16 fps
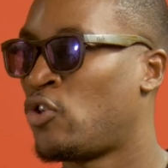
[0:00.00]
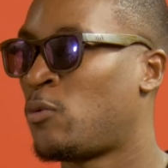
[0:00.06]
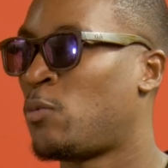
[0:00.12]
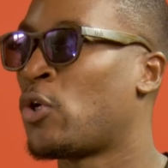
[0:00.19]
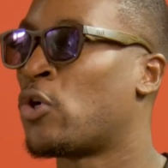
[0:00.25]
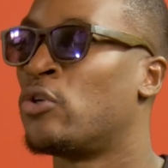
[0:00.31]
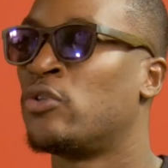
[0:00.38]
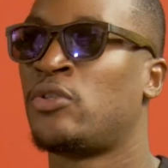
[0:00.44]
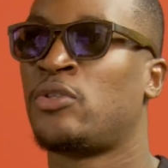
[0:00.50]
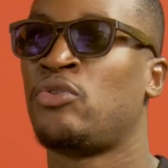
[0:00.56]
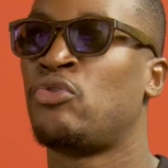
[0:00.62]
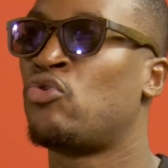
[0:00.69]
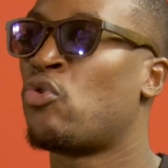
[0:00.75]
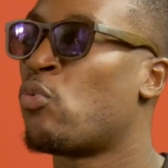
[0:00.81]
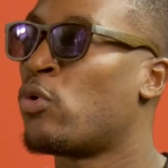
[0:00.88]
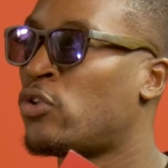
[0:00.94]
Just because
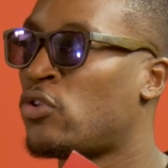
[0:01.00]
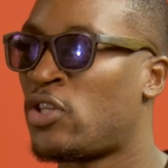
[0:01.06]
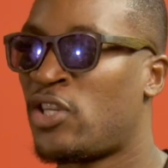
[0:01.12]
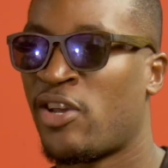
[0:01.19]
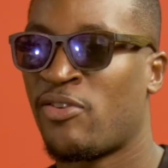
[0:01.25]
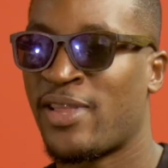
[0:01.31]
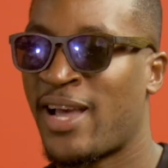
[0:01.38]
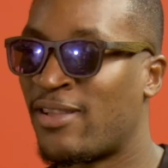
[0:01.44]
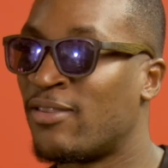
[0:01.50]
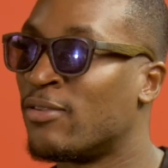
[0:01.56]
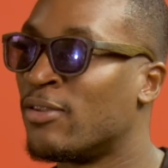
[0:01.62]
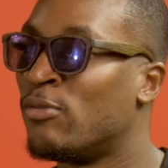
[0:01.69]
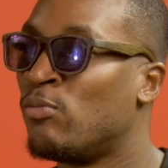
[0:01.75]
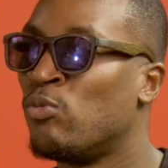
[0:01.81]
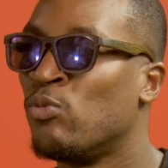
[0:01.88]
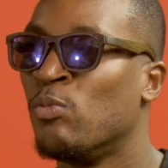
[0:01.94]
you don't want to hear that,
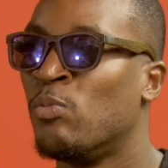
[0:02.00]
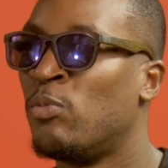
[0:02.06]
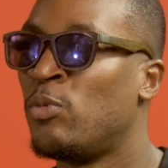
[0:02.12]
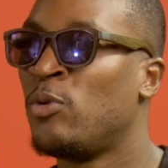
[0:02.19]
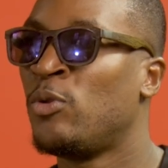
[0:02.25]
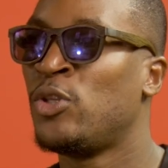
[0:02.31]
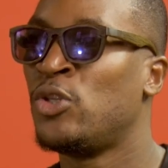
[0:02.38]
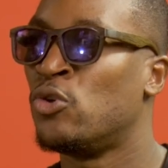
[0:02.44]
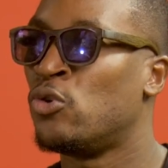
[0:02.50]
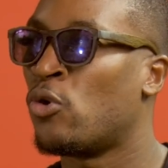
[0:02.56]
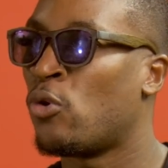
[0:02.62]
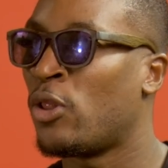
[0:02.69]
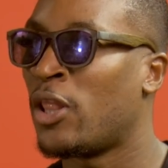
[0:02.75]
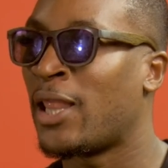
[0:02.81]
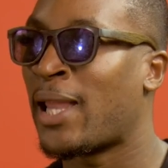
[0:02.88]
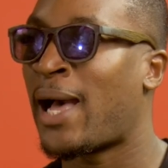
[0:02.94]
you
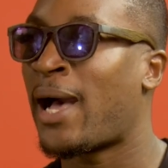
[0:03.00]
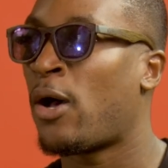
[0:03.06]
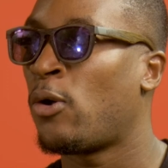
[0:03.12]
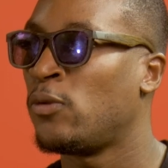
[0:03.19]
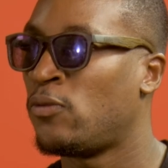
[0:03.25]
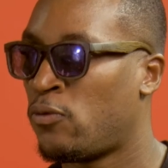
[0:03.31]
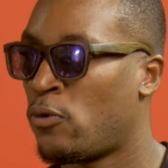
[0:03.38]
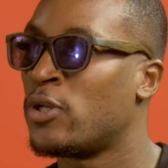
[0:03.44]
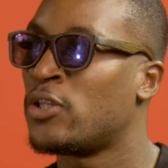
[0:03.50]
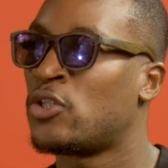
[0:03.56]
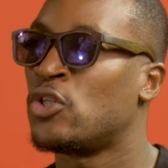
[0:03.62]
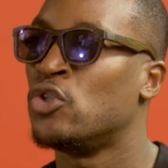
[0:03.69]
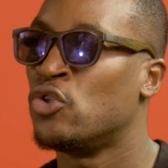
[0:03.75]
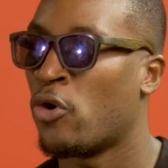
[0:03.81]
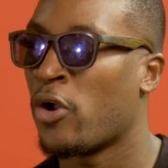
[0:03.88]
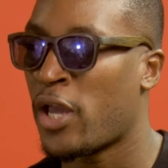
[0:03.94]
know, loud voice
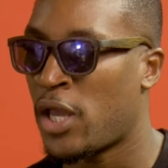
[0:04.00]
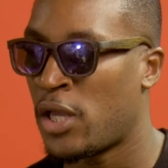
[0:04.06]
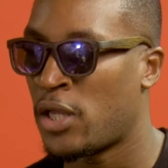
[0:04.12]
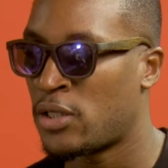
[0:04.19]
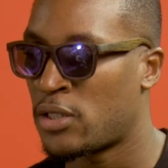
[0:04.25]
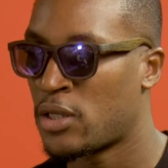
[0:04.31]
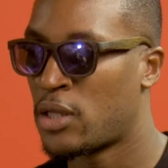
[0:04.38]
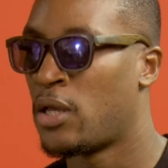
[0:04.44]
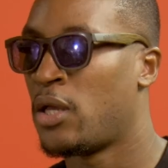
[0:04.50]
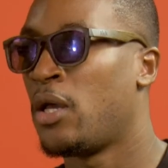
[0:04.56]
in your head.